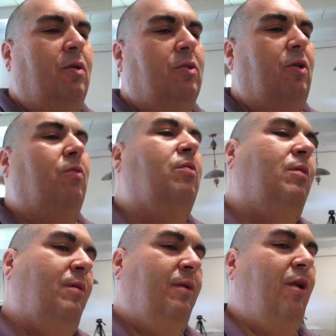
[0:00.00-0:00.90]
So,
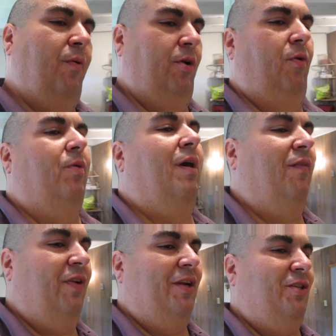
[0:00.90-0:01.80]
here we go.
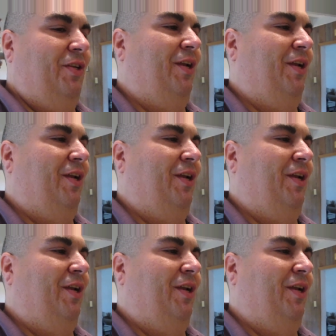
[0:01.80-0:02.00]
I've actually